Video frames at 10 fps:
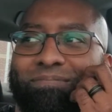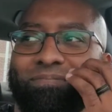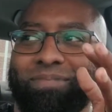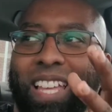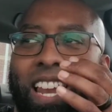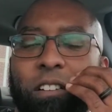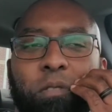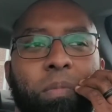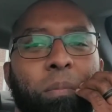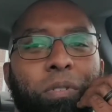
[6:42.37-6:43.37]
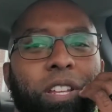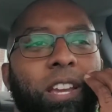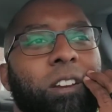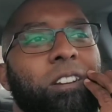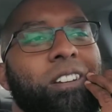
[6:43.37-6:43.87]
that I remembered
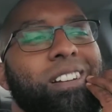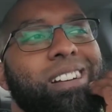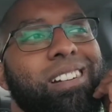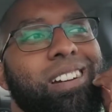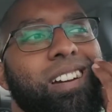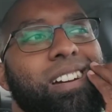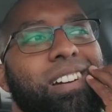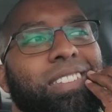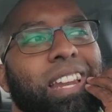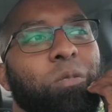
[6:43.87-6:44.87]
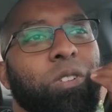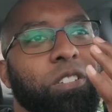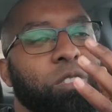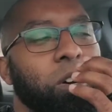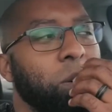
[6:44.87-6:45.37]
here that I want
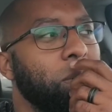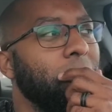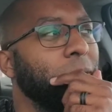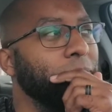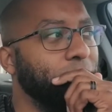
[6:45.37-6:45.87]
to talk about